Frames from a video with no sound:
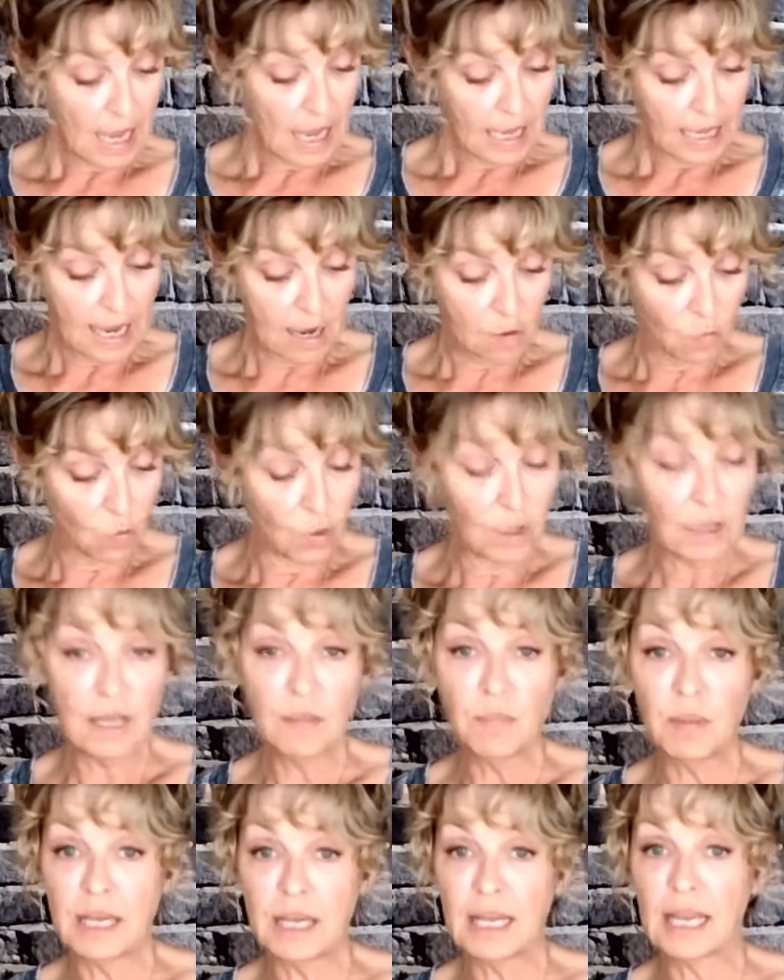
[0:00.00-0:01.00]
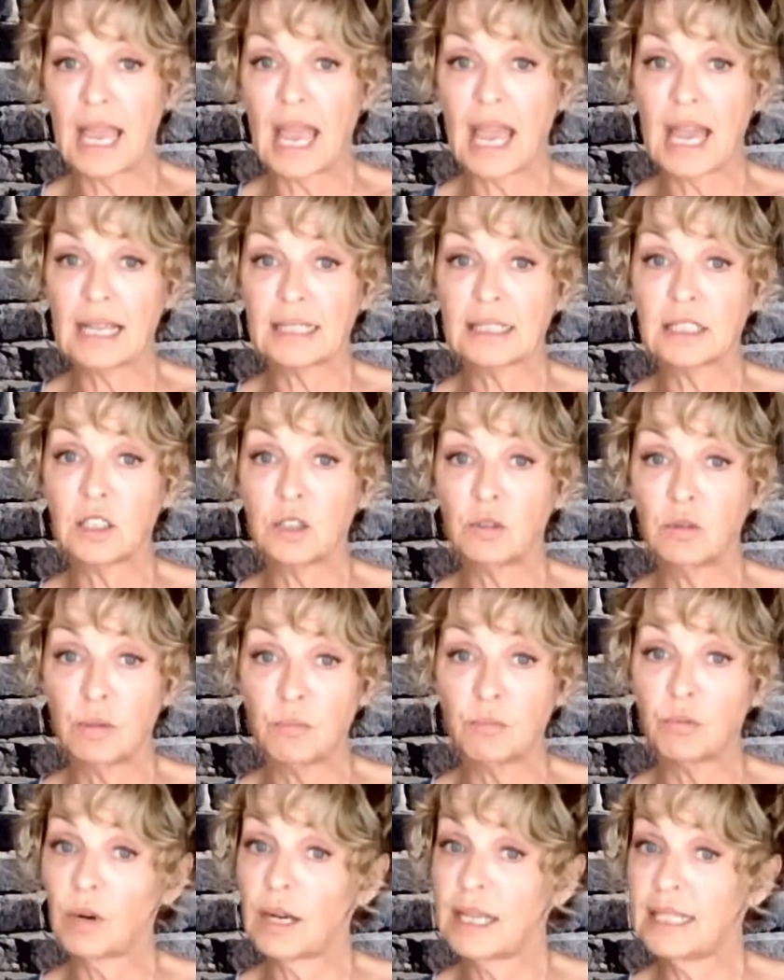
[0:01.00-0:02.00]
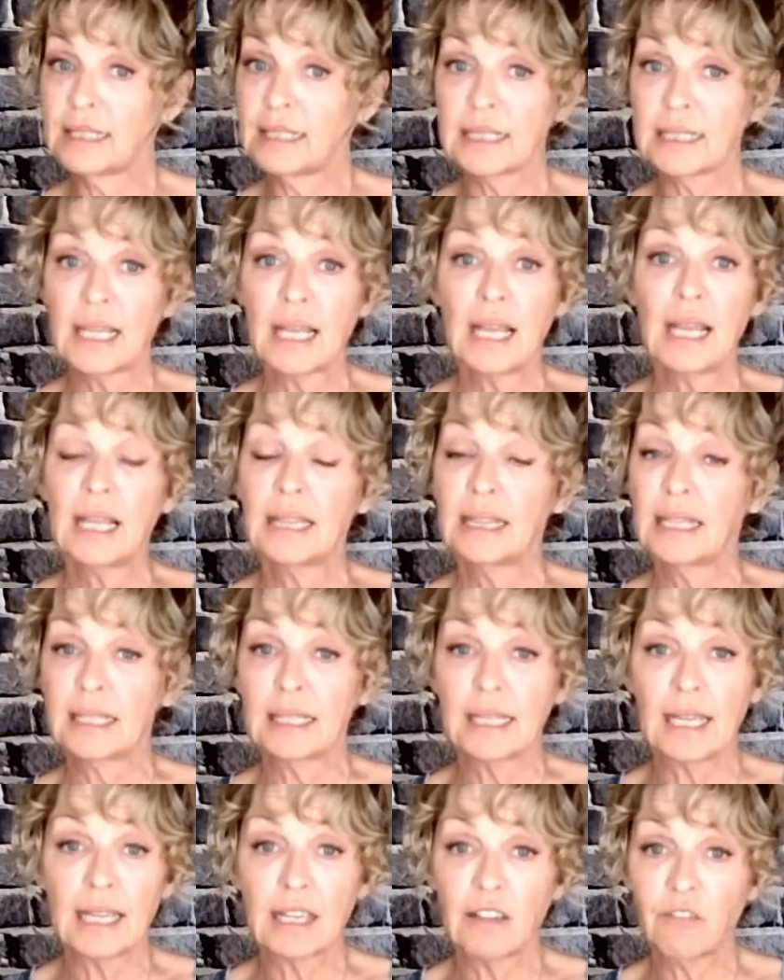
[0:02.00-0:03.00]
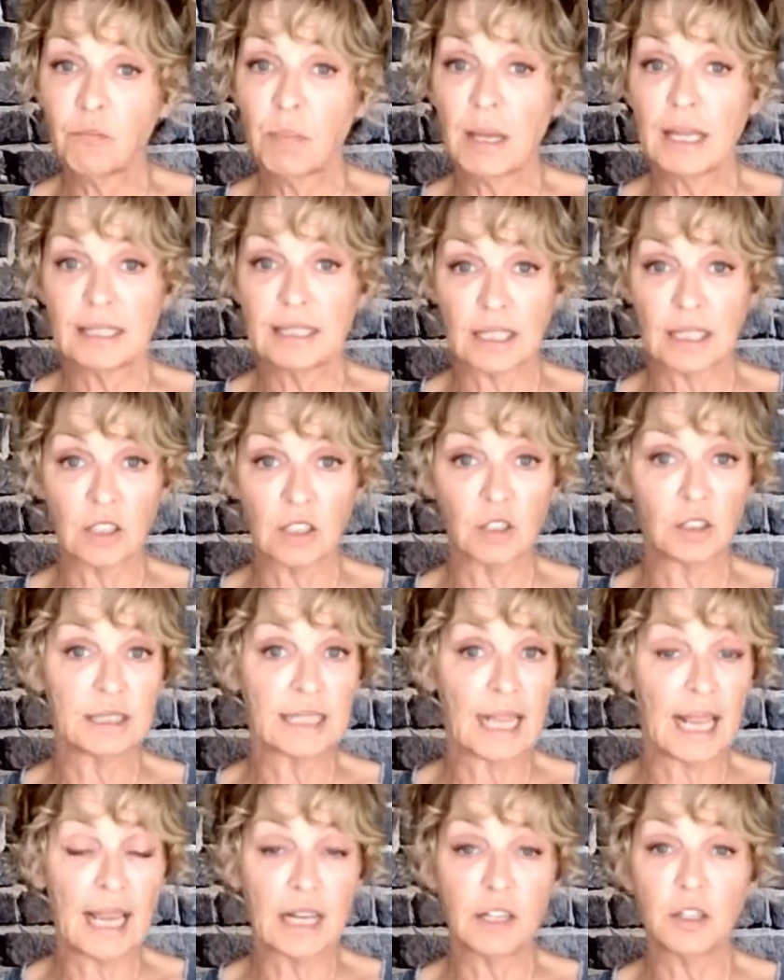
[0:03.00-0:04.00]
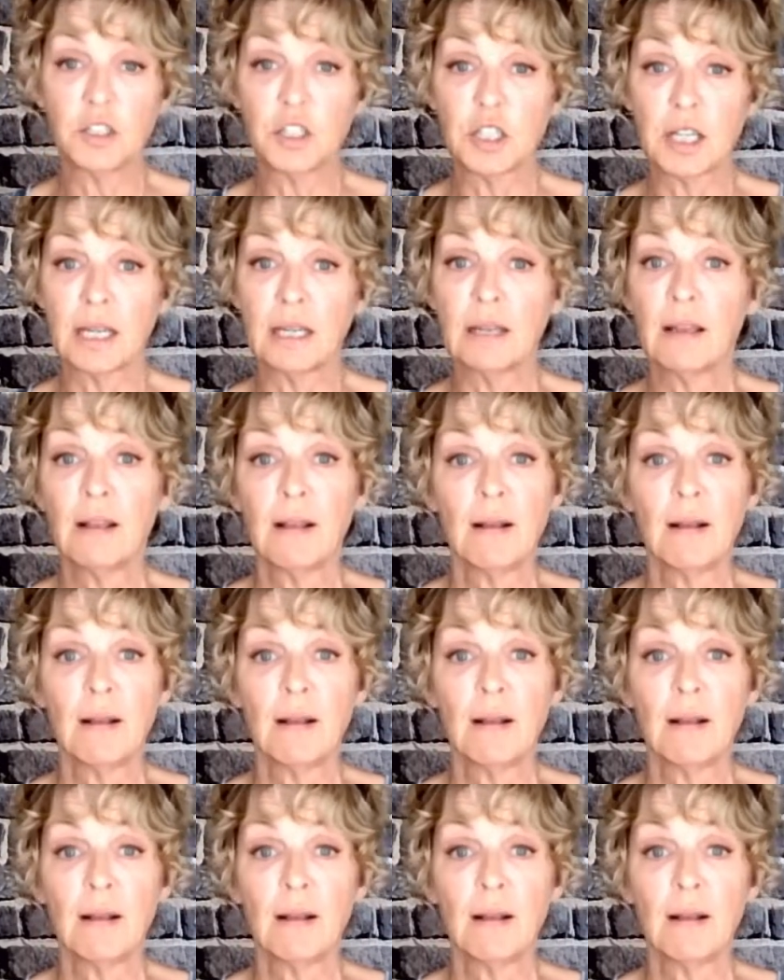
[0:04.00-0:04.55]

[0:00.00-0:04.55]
Okay, really being asked to embrace the King of Pentacles energy.